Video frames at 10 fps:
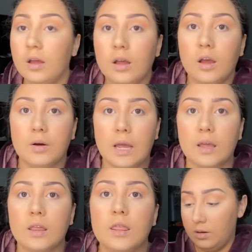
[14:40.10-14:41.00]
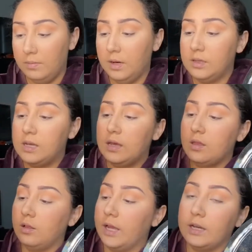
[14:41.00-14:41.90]
Okay, I'm gonna take
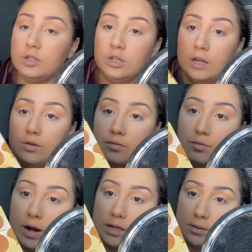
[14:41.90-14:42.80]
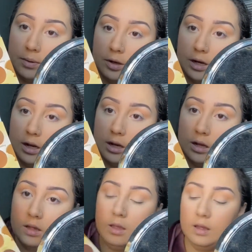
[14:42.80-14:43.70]
the lightest shade Rice
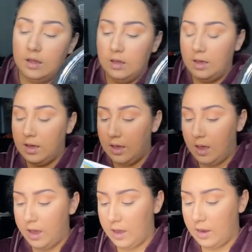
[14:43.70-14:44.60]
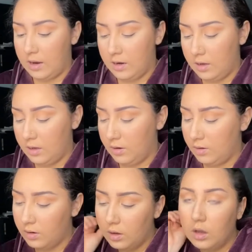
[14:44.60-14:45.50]
Pudding and
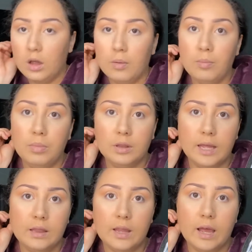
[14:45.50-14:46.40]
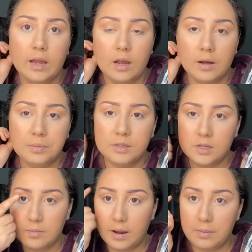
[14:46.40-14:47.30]
blend that up
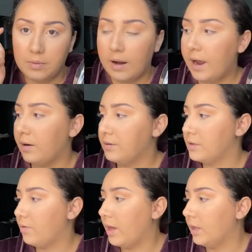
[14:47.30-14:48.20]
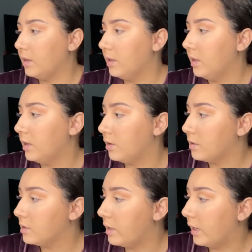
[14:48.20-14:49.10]
to my brow so that
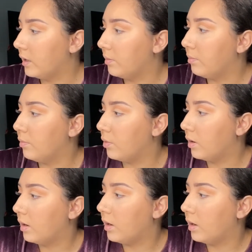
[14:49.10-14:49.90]
there's like more